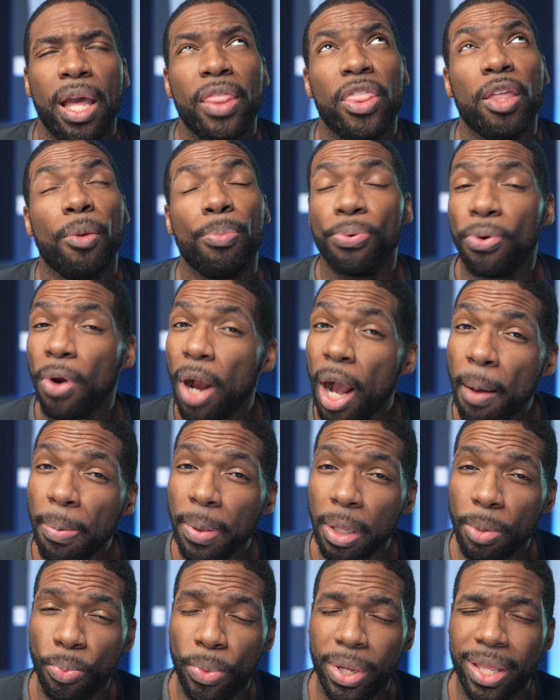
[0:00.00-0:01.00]
The
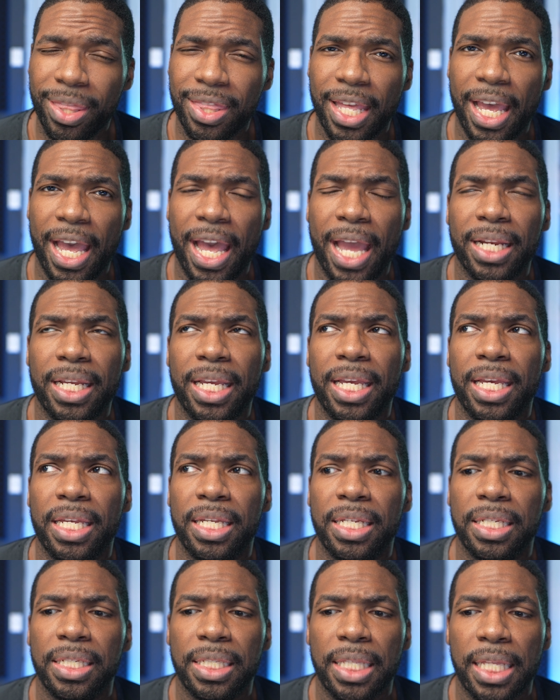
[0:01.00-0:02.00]
problem with that
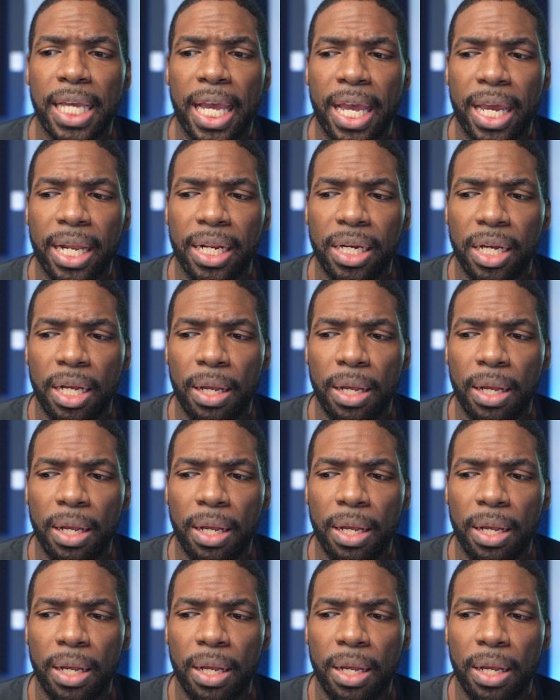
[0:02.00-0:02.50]
is that